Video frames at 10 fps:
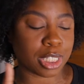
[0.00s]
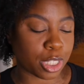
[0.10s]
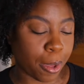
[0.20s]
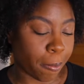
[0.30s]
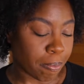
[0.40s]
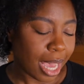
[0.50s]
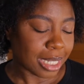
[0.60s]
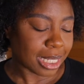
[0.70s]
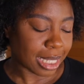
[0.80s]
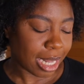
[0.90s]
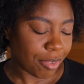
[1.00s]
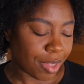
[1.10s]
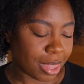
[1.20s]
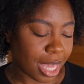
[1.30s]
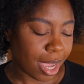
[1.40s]
So I just left
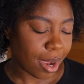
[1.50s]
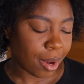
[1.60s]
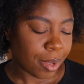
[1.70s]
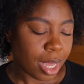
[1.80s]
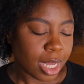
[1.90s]
it there.